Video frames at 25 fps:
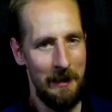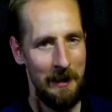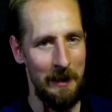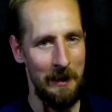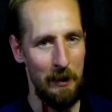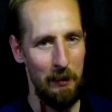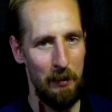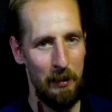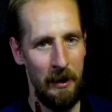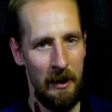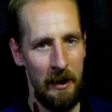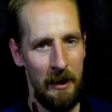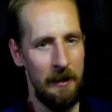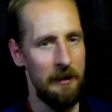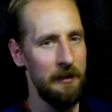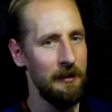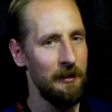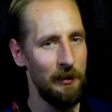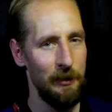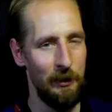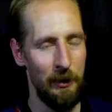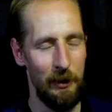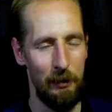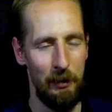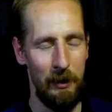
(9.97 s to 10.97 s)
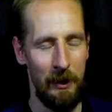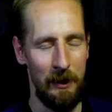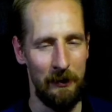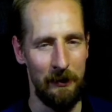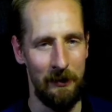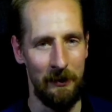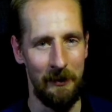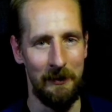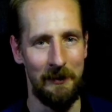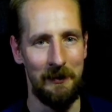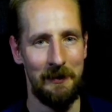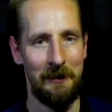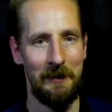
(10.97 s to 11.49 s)
and a pen or
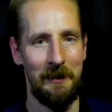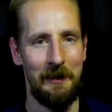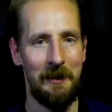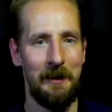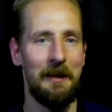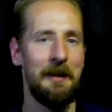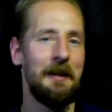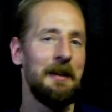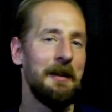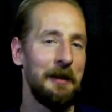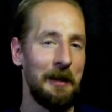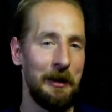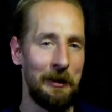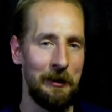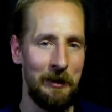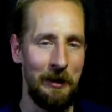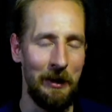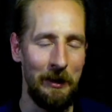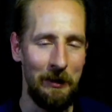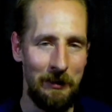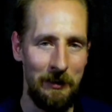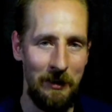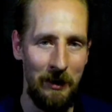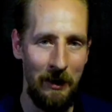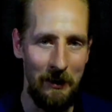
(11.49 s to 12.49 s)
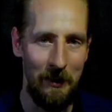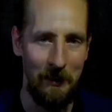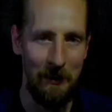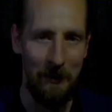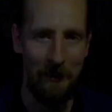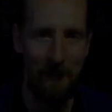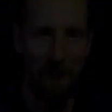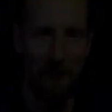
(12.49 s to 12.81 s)
pencil. Let's get started.